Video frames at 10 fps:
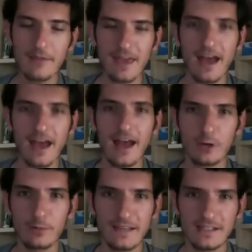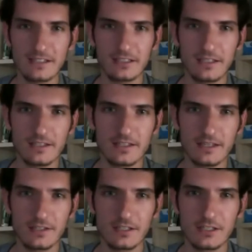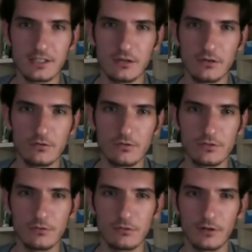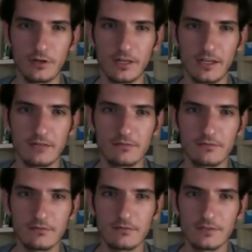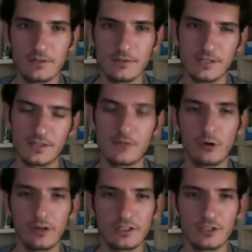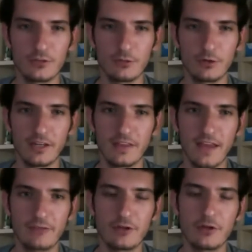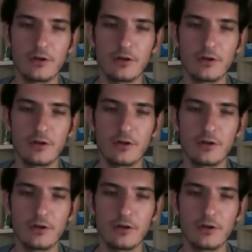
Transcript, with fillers: yeah. I work basically 6 to 2, 2:30. So 6 in the morning to 2:30 in the afternoon